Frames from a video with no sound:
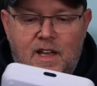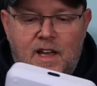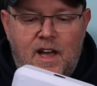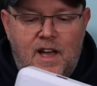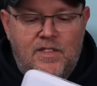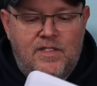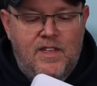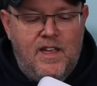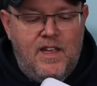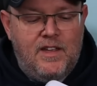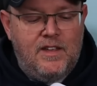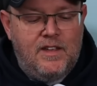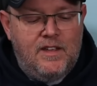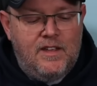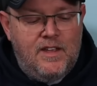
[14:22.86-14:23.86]
I
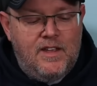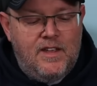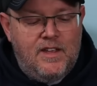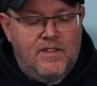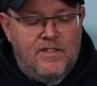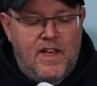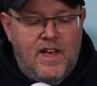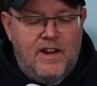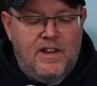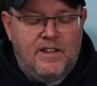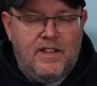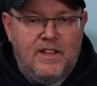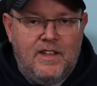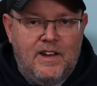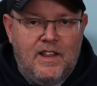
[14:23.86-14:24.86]
think that it
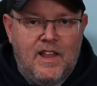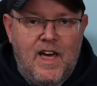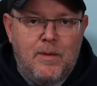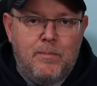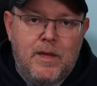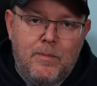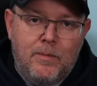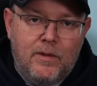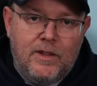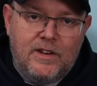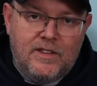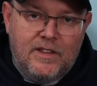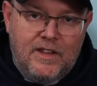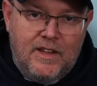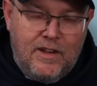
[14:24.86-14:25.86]
can get a lot of people
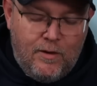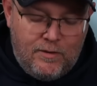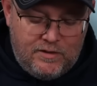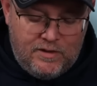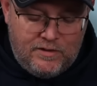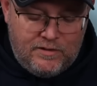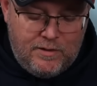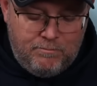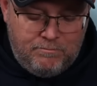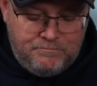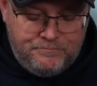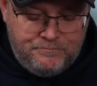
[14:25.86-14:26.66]
into the ecosystem.